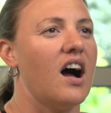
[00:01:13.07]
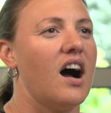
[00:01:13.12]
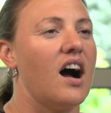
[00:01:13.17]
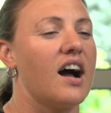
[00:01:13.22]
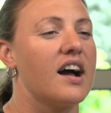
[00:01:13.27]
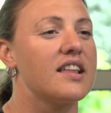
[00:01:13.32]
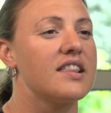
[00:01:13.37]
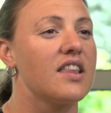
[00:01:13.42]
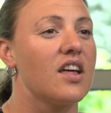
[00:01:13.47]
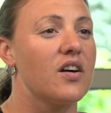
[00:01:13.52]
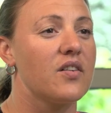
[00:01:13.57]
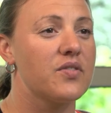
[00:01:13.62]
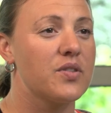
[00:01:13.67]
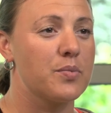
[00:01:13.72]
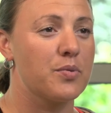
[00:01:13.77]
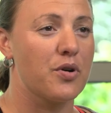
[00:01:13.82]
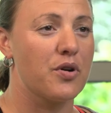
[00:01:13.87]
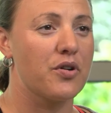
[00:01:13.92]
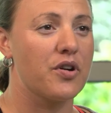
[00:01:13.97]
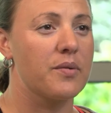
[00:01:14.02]
I love
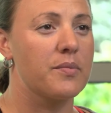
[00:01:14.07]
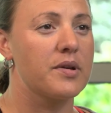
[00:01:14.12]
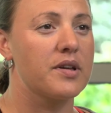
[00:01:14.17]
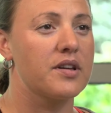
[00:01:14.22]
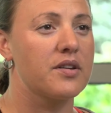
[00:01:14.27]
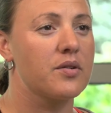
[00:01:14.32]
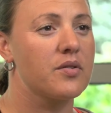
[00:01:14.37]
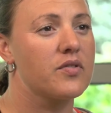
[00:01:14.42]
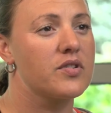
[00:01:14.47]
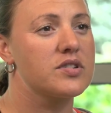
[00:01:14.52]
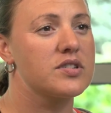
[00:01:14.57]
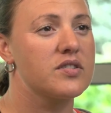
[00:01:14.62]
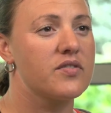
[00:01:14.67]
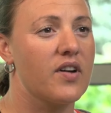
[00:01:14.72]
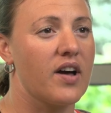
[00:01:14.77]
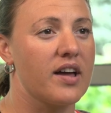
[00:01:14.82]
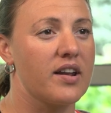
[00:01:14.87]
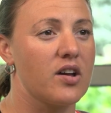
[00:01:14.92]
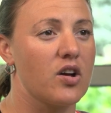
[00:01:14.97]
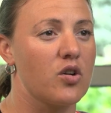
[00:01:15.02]
the program at University
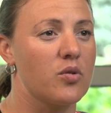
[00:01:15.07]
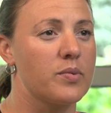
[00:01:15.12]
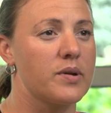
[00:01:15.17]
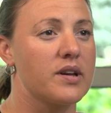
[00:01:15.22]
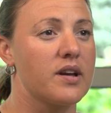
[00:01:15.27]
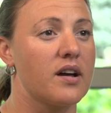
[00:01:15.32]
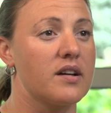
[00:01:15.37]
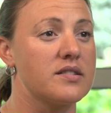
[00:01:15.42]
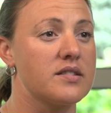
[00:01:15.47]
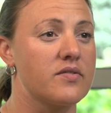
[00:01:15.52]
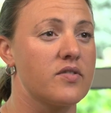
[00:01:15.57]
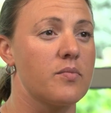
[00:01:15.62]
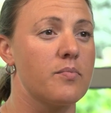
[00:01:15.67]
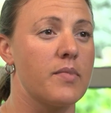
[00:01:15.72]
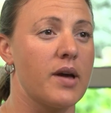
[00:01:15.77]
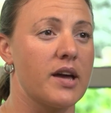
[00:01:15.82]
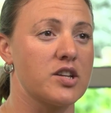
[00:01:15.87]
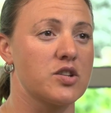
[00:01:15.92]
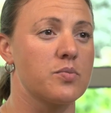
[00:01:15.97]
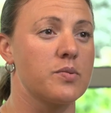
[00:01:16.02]
of Idaho because of the
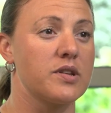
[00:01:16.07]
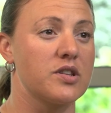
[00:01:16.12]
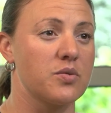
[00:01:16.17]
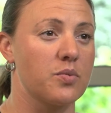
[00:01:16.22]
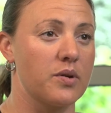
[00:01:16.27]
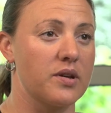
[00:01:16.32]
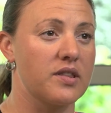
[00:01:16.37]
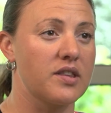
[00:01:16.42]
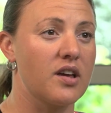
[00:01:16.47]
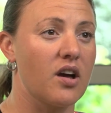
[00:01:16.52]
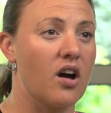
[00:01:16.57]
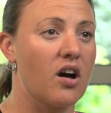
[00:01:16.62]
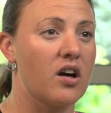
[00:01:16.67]
mesh between the